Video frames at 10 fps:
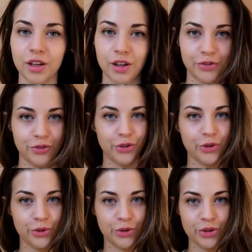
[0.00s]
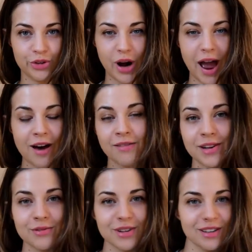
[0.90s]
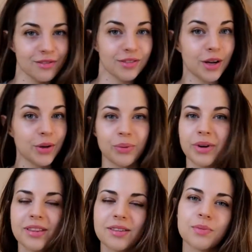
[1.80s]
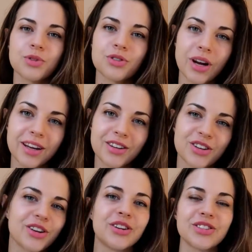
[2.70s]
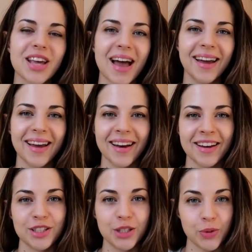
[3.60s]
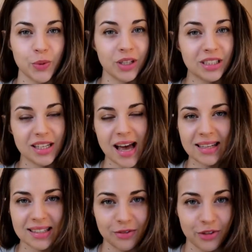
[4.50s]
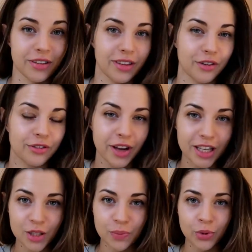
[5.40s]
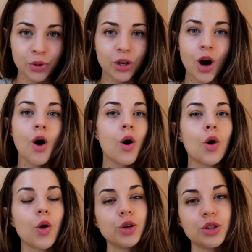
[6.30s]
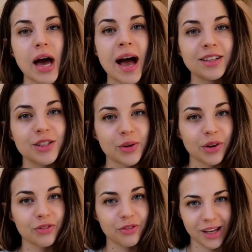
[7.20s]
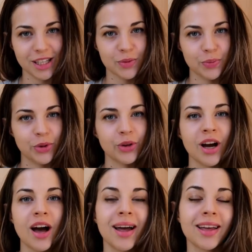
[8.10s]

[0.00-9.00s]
If you're having real fun with some strangers and you want to ask for their Facebook or to add you on Facebook,